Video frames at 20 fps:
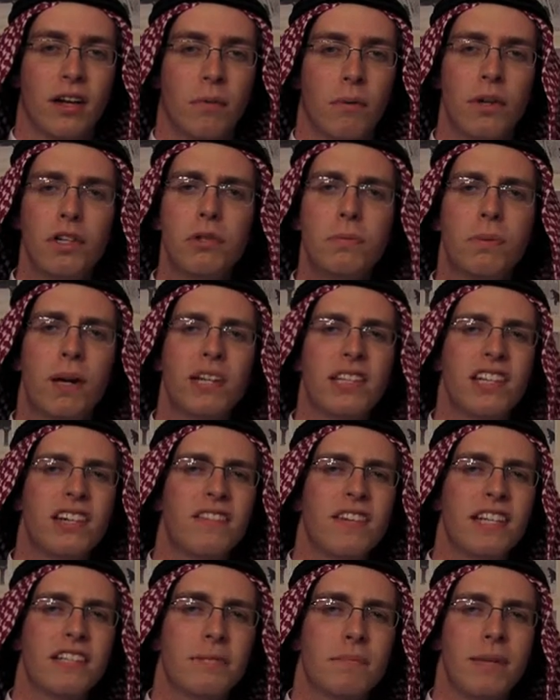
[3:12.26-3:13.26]
What do present
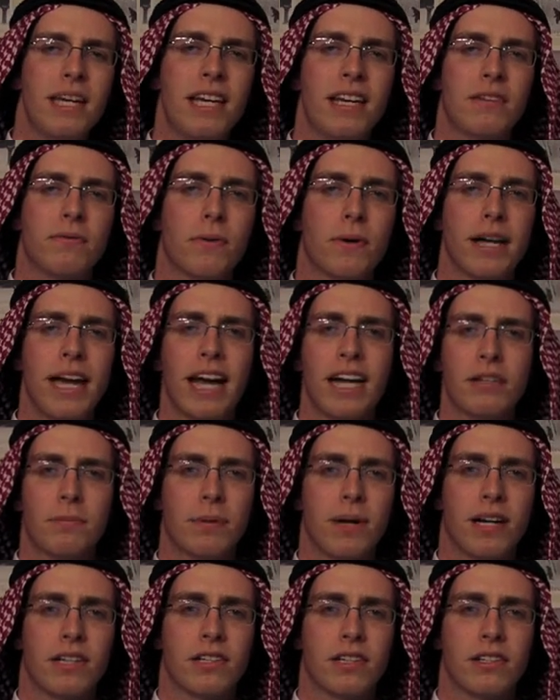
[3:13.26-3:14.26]
events mean for
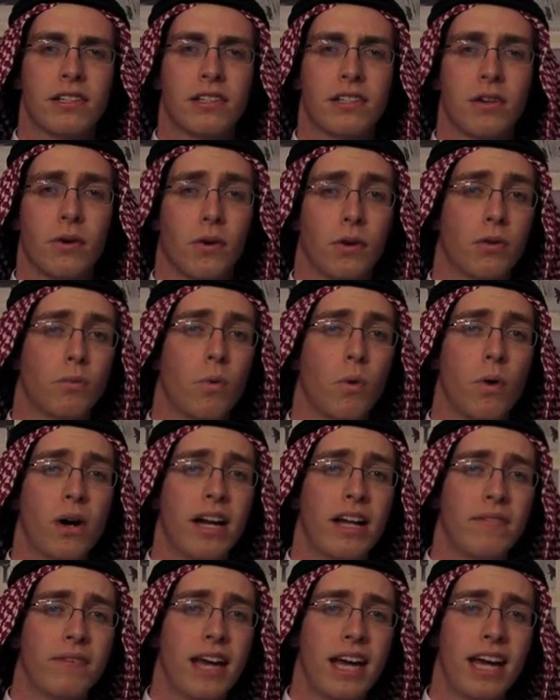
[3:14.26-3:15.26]
gas prices or the war
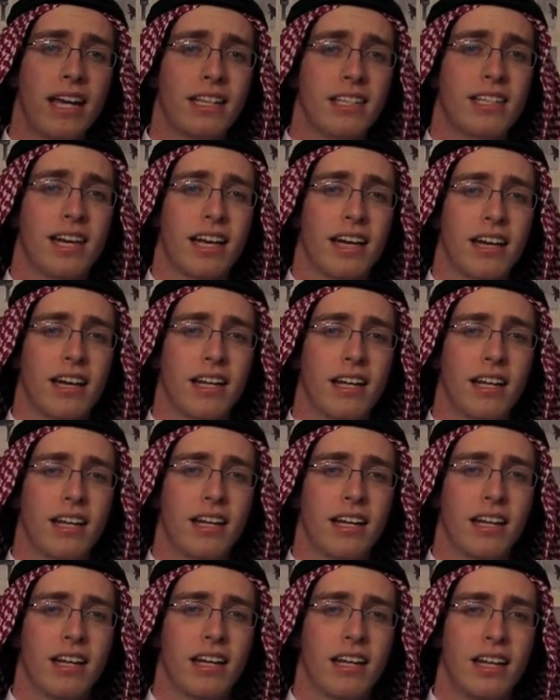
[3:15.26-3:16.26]
in Afghanistan?
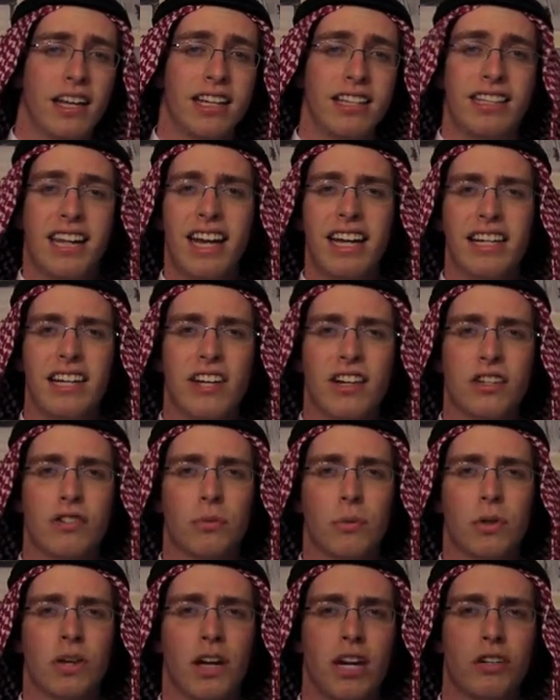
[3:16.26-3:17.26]
In 10
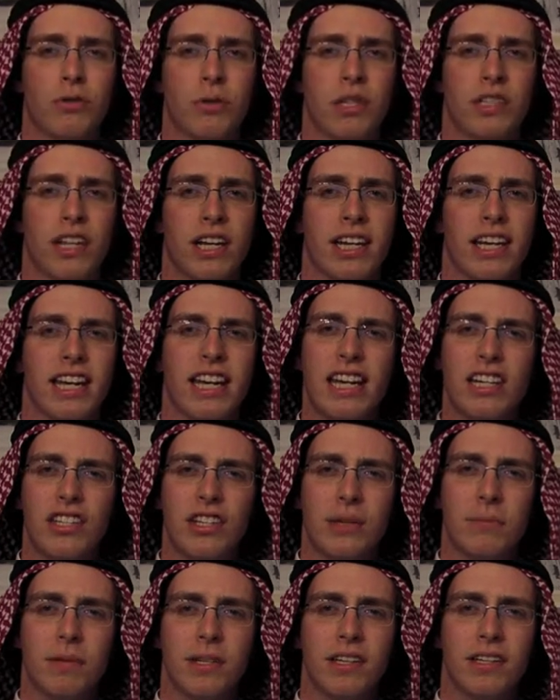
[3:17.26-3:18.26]
years, will countries like
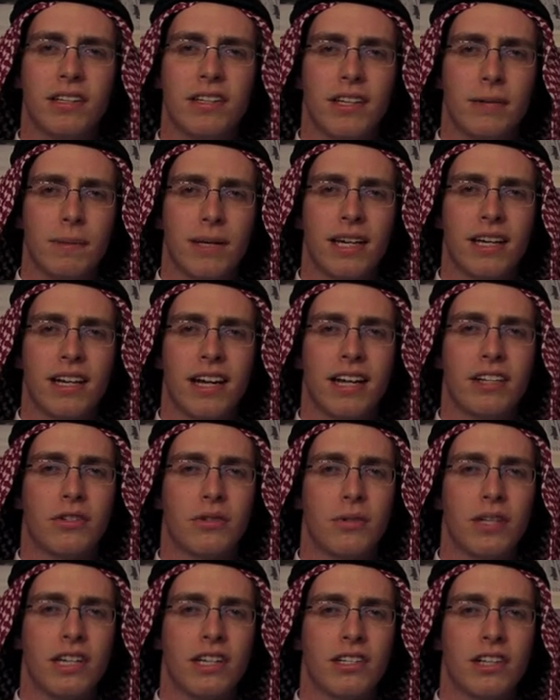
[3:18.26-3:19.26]
Egypt, Libya, and
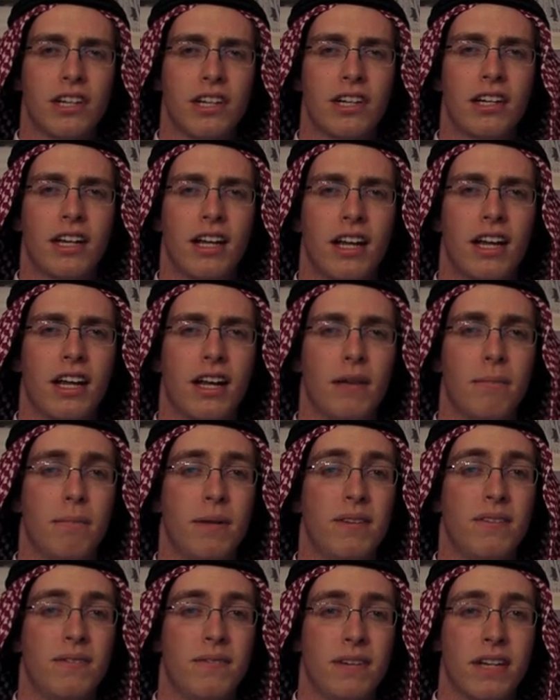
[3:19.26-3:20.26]
Tunisia
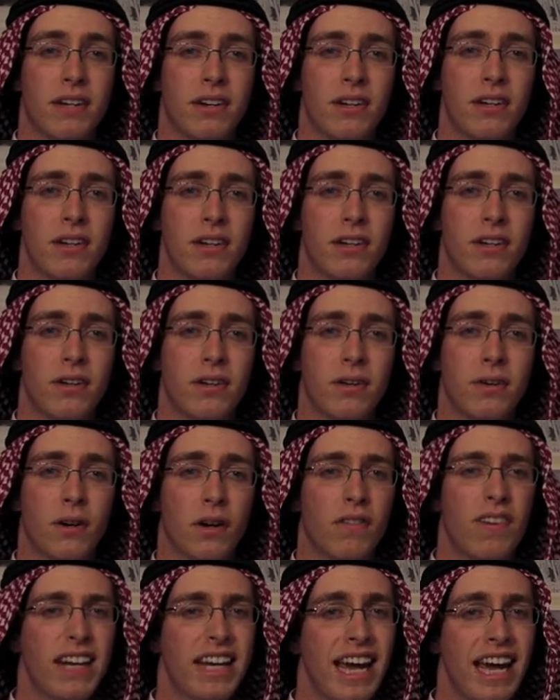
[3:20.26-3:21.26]
be feared
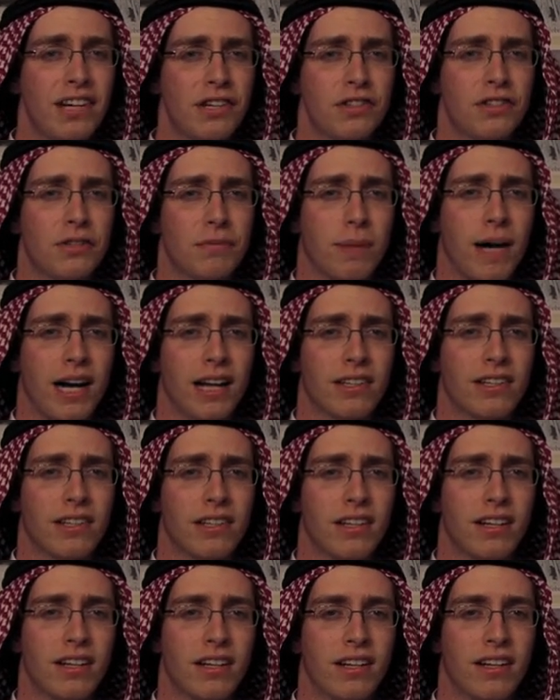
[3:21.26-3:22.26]
or vacation
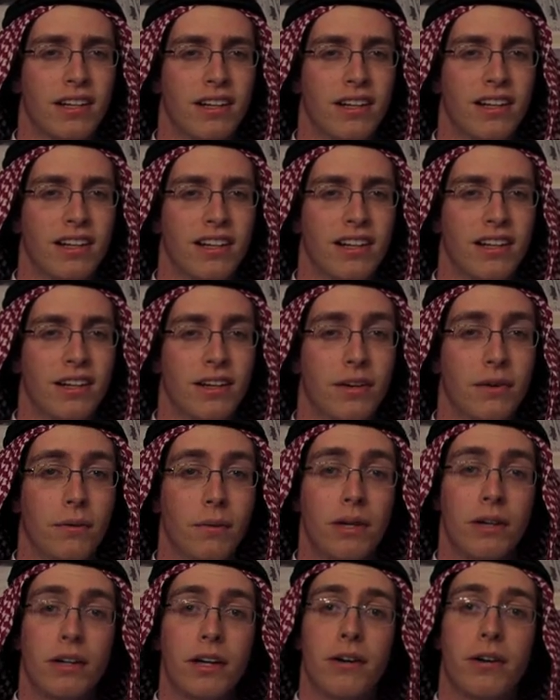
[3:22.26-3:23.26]
spots?
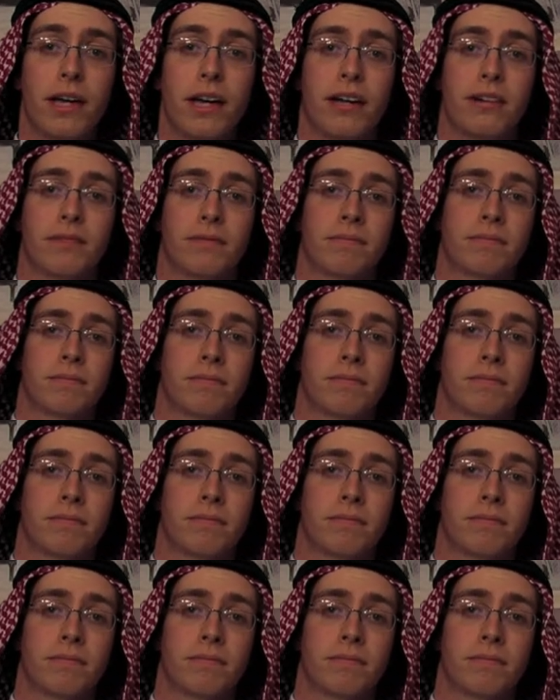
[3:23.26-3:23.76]
We don't know yet.